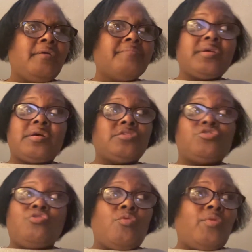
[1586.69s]
Because you
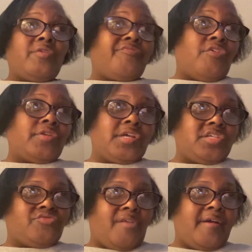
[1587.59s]
don't want to fall in
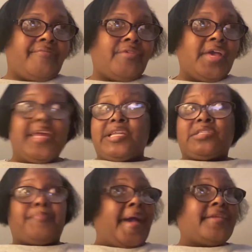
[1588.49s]
his wrath. And it's
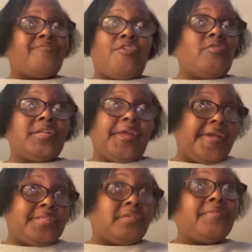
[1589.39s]
bad to fall in the
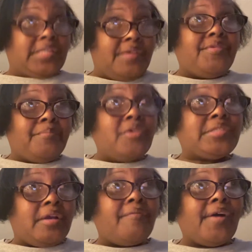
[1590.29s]
hands of a living
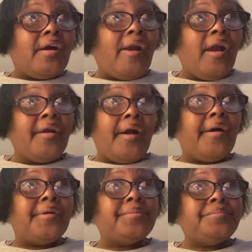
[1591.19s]
mercy uh, God.